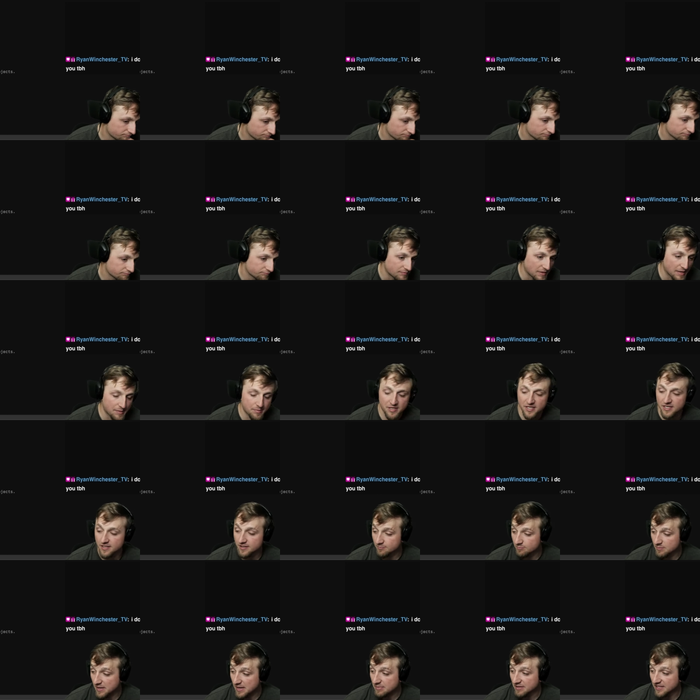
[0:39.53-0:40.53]

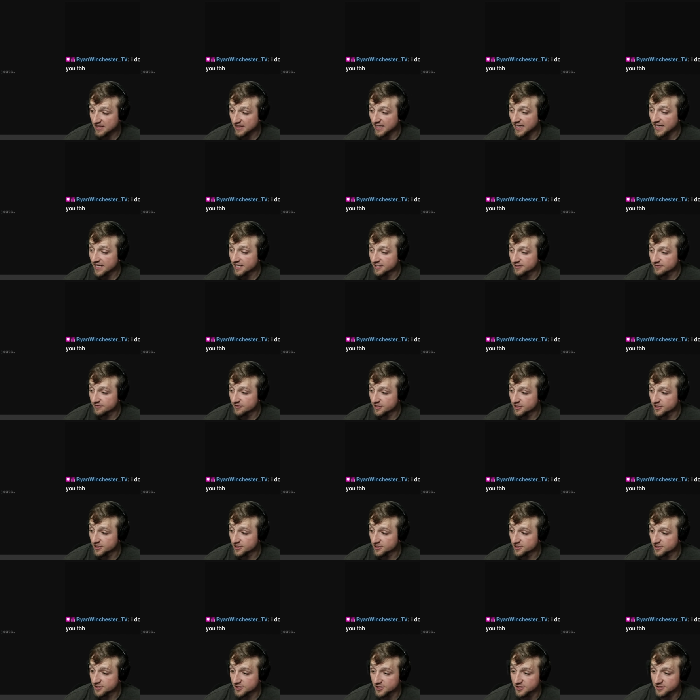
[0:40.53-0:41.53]
Maybe later
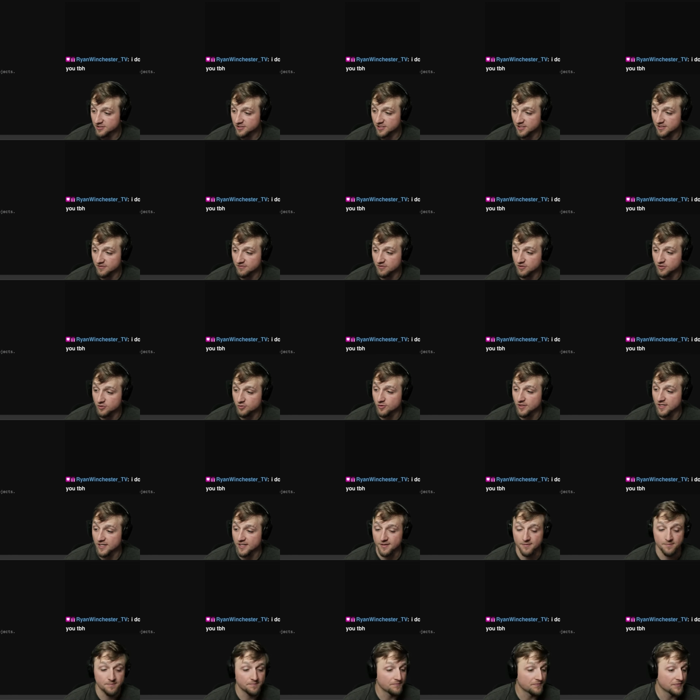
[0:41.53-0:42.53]
versions of
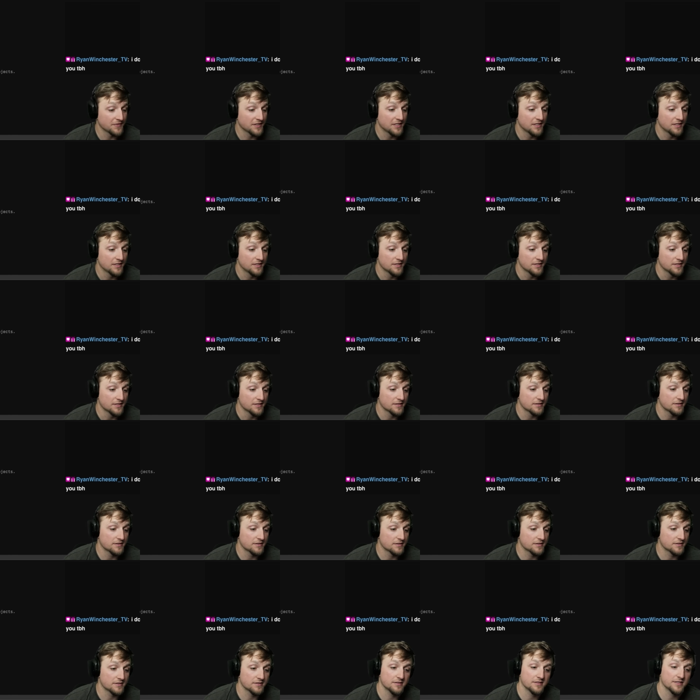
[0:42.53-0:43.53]
Lua,
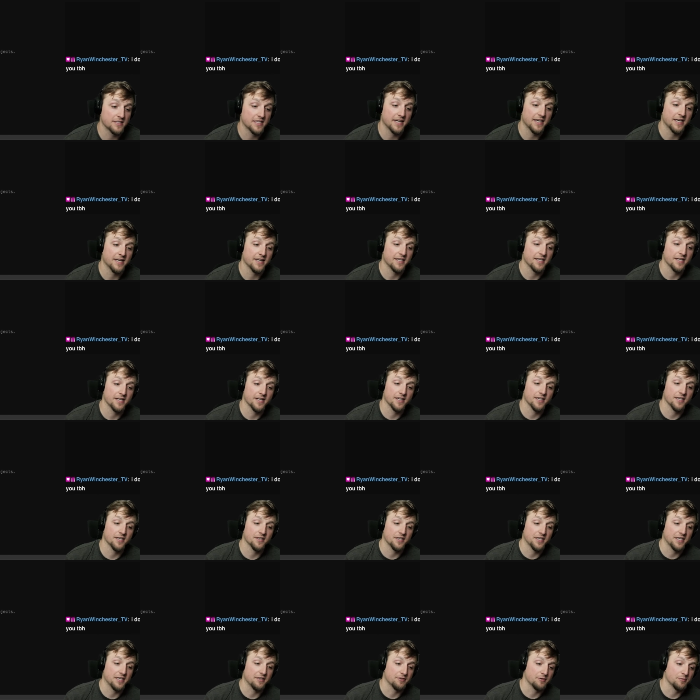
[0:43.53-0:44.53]

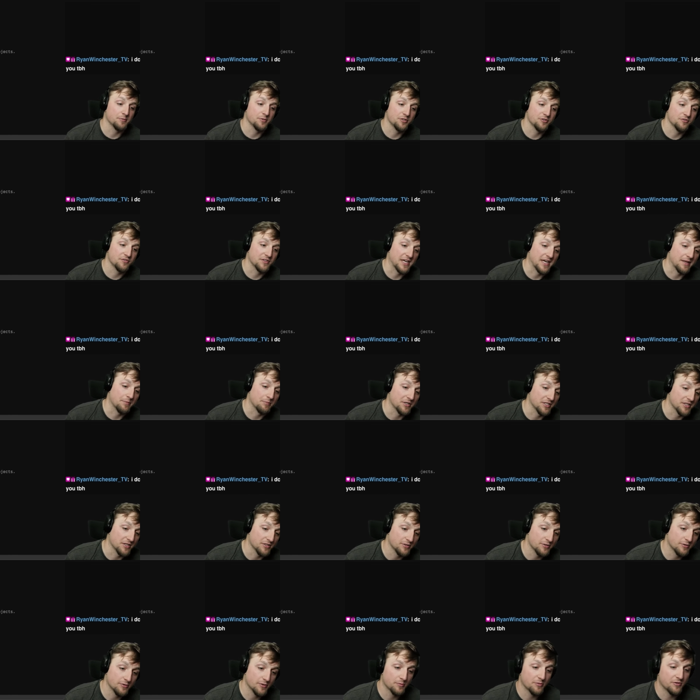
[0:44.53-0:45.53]
they removed that, but
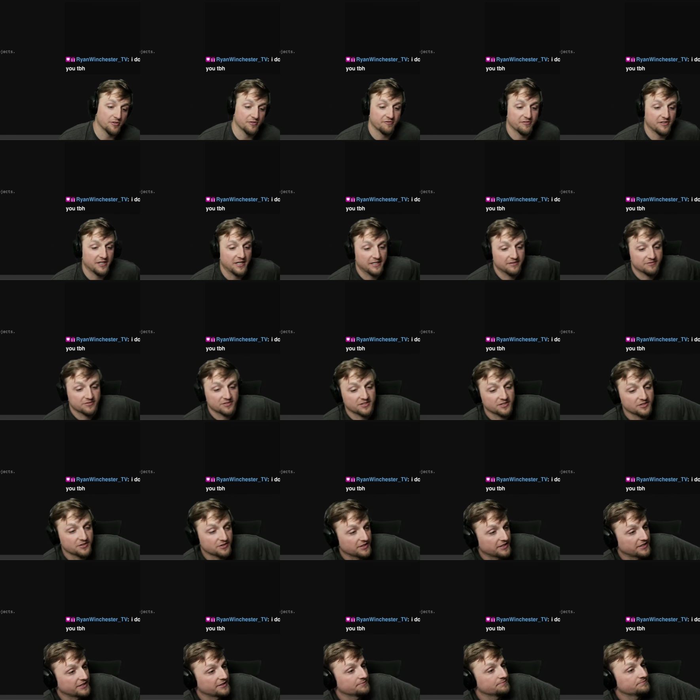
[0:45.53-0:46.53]
Lua 1.5 still
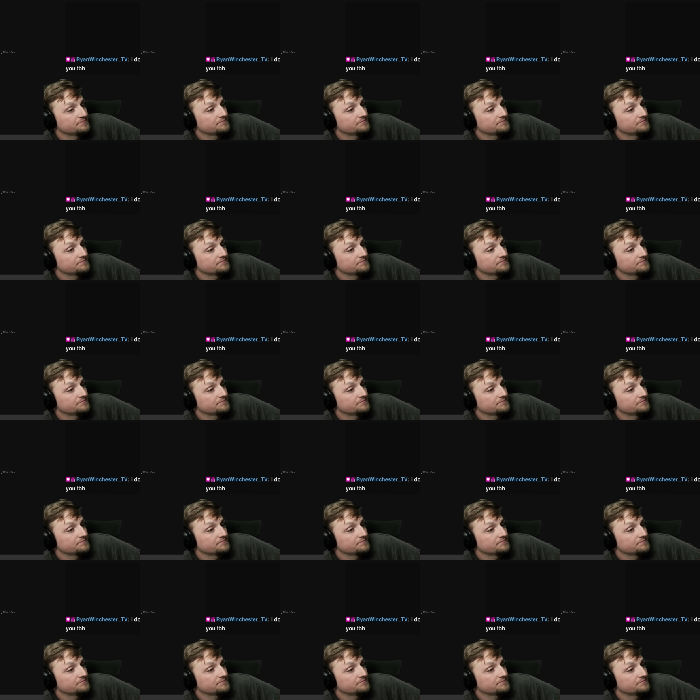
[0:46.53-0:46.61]
there.